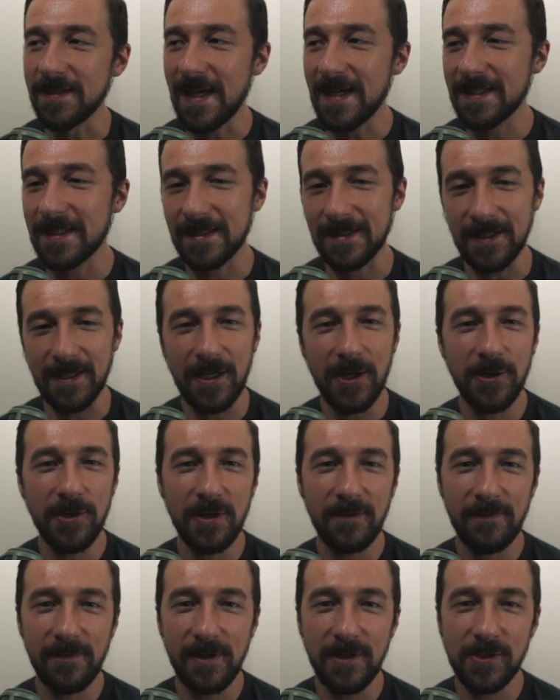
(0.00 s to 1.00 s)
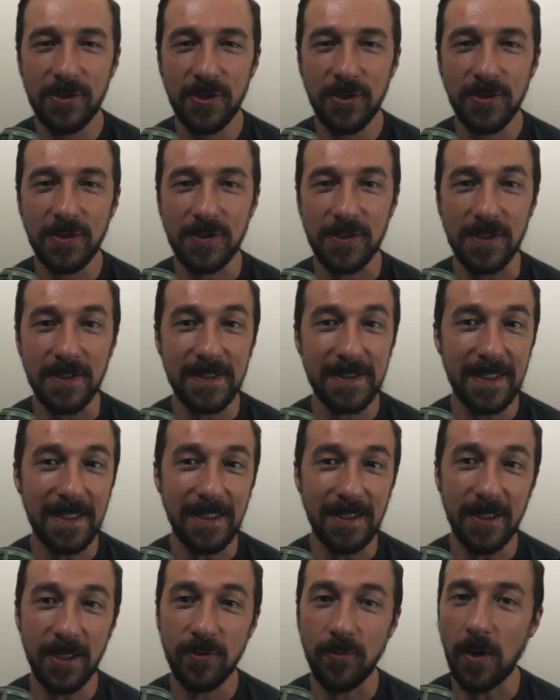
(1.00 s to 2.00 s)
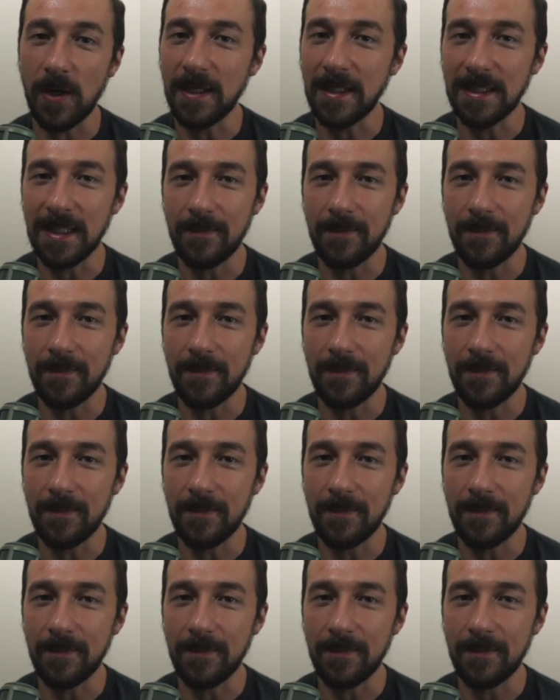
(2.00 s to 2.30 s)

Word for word: as a security feature, it's just sitting there running in